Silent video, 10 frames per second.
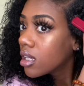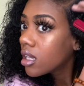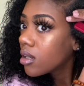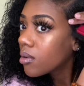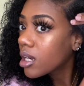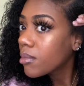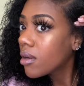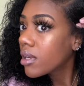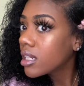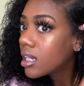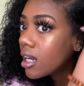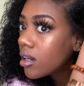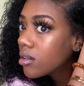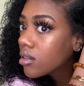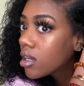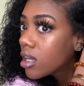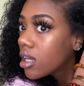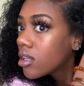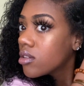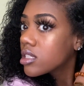and work my way down.
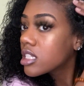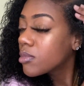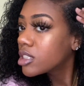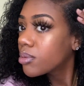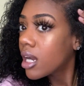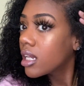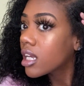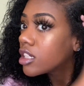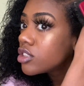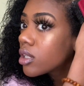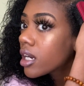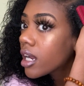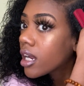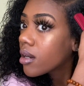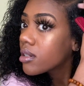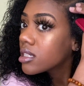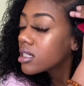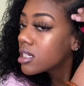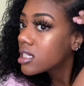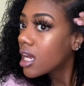Use as much product as your hair
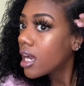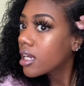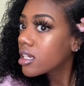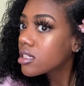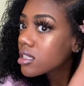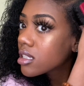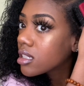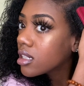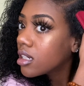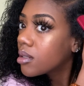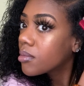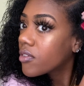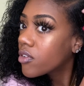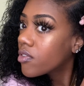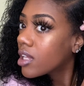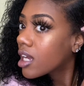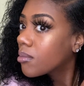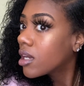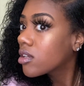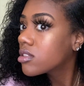desires. If you feel like I'm
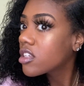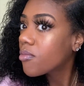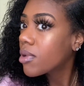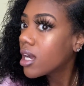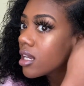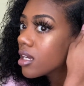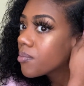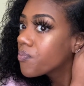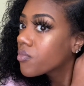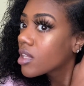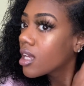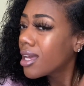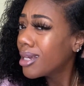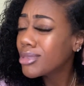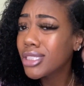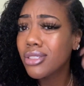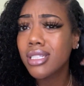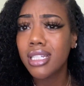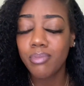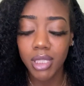not using enough product, I'm just
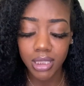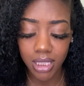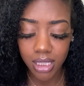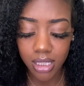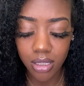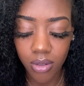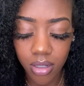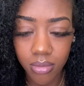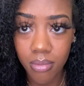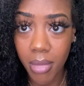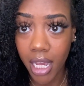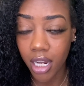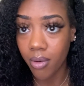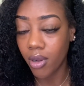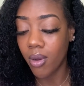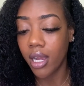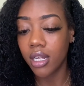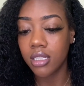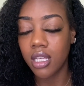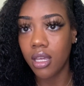using as much as, you know, my hair
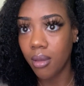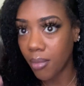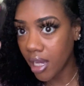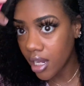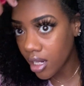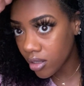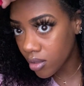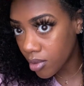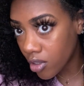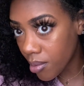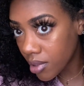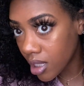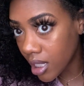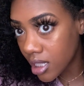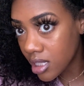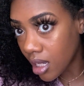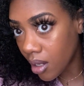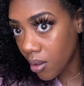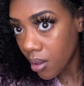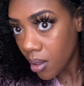requires. And my hair normally lays
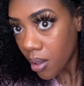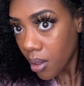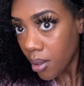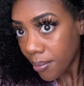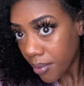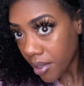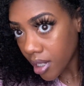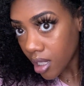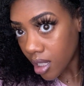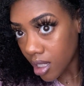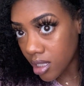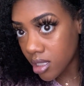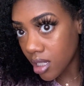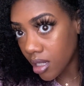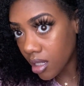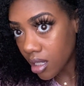down pretty easy,